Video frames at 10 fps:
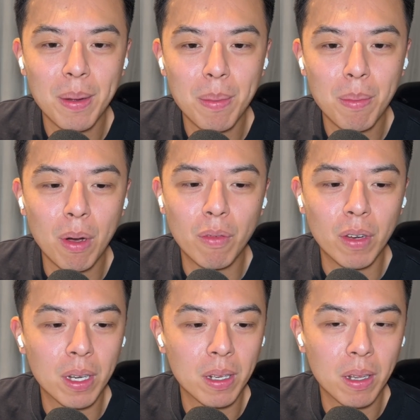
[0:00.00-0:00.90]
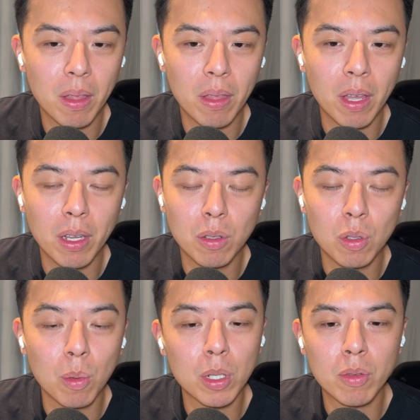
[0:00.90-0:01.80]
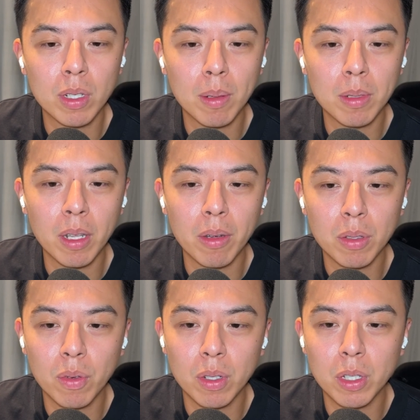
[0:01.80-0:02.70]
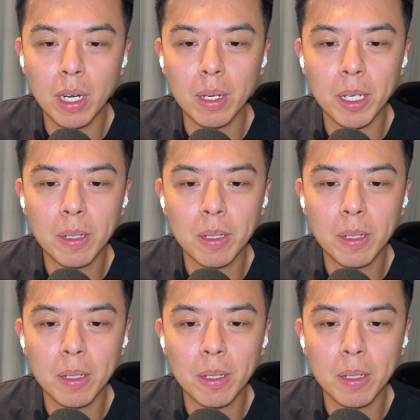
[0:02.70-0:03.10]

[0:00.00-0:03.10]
Perfect. Thank you so much for your time today. It was fun chatting, man.